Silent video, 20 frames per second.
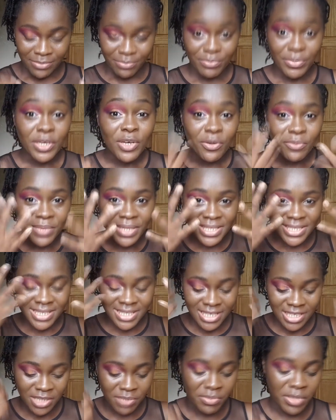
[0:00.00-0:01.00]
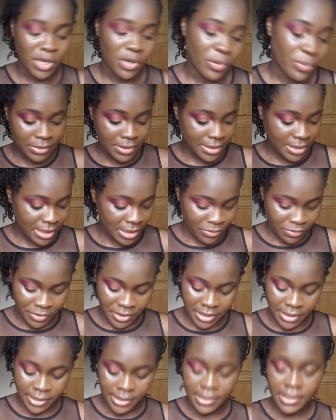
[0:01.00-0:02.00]
be commenting the makeup. I'll start
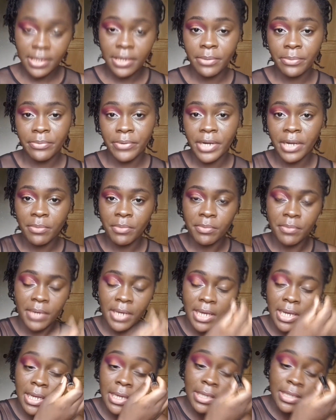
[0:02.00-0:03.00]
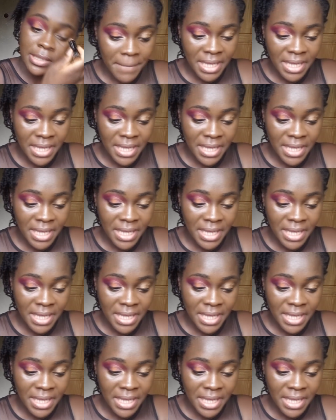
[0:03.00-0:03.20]
with priming my eyelid.